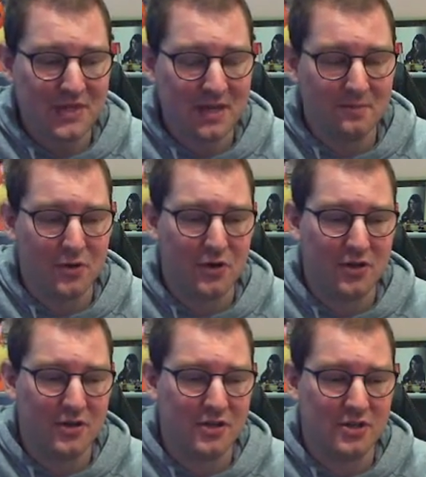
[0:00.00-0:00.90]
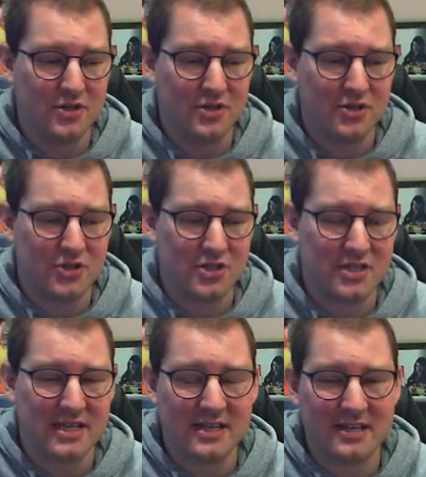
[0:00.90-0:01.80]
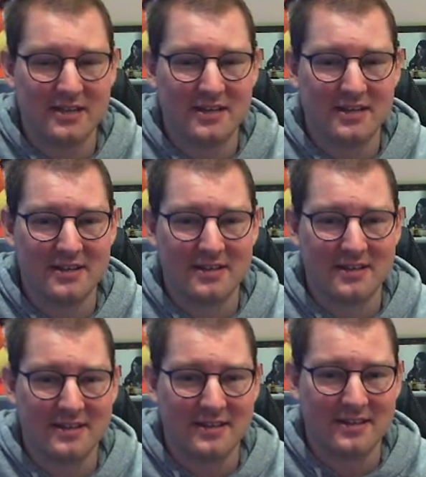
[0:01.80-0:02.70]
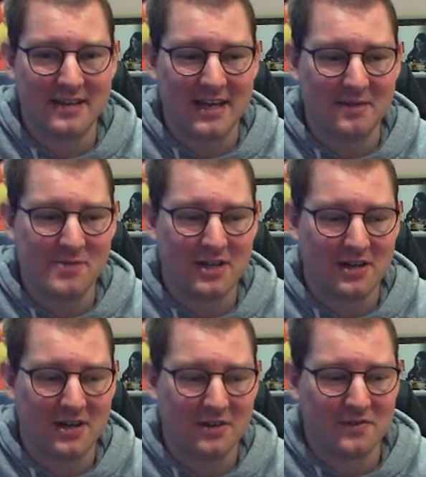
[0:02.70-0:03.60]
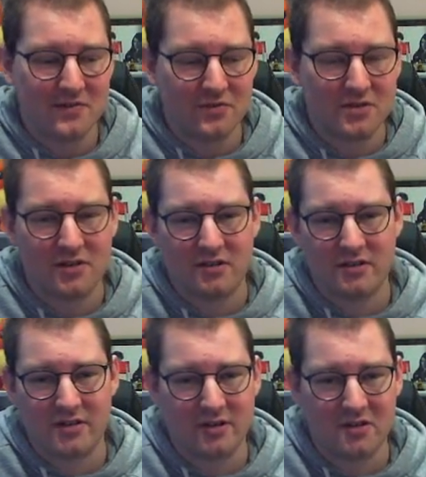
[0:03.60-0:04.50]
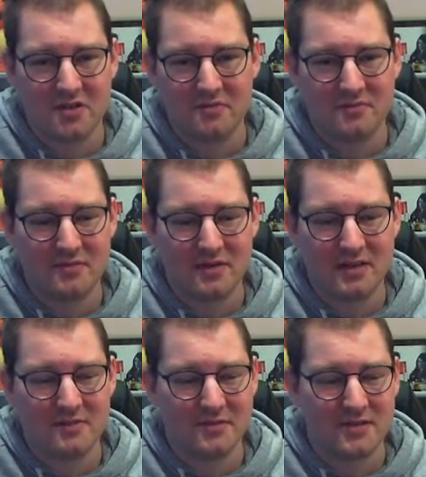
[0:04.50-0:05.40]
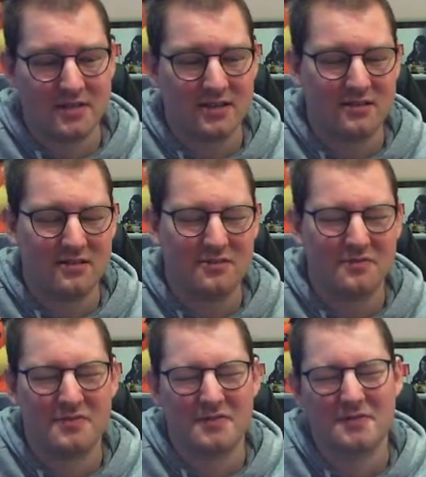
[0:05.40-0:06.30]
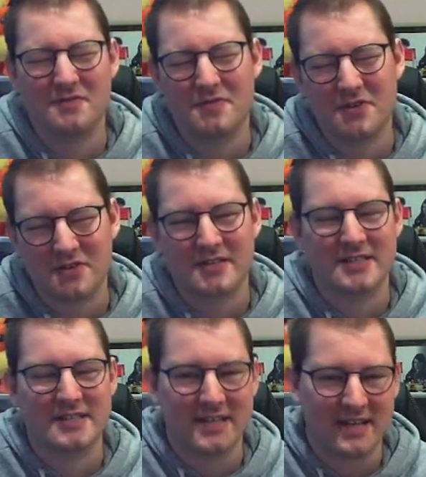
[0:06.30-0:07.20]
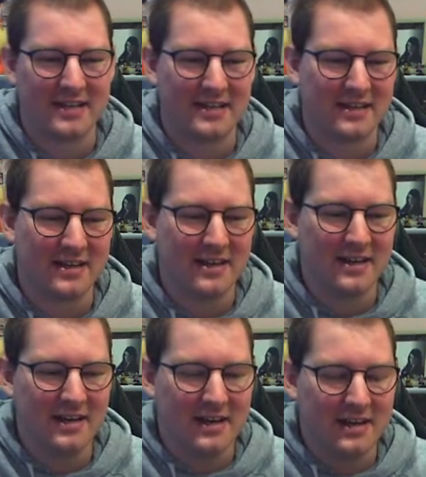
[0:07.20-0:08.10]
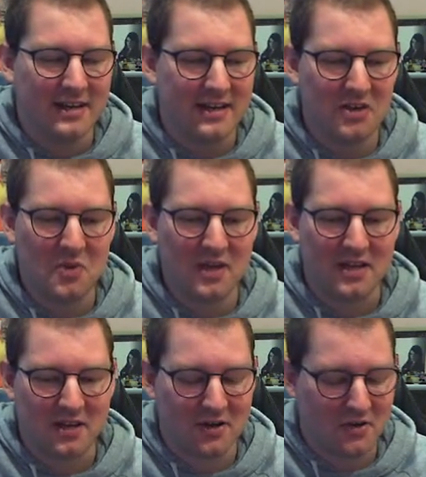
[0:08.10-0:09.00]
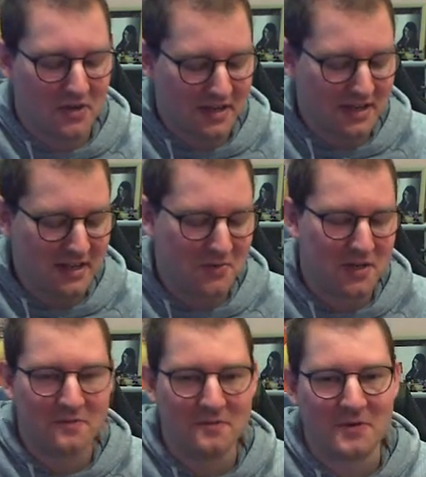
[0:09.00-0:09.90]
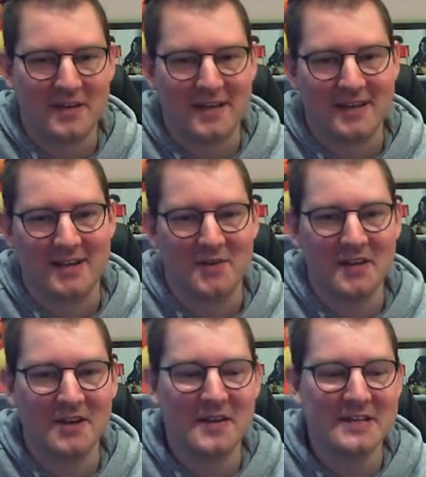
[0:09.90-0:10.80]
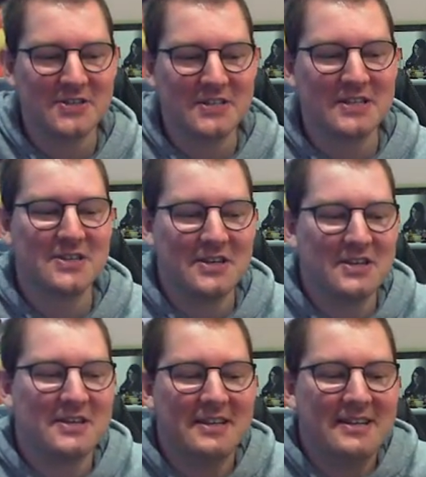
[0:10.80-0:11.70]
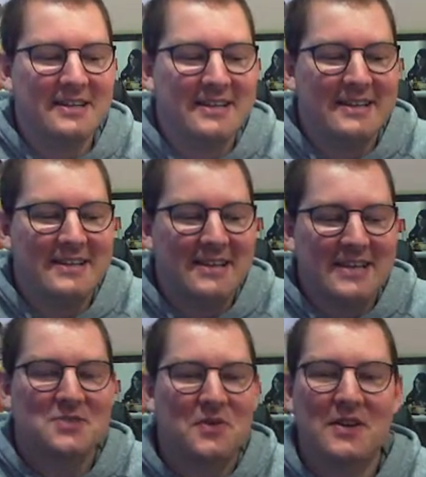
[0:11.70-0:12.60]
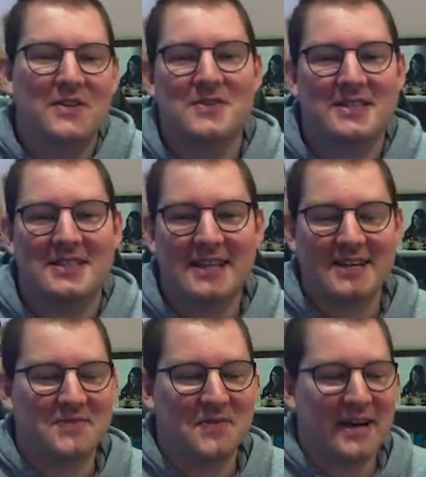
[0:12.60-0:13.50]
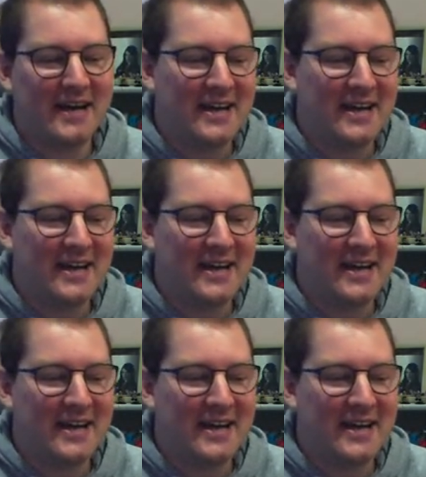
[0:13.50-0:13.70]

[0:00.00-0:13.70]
but just seeing the game start off and everyone's got a clock on them, and I'm just like, oh, for fuck's sake. Here we go. Here we fucking go. You know, it's just one of those things where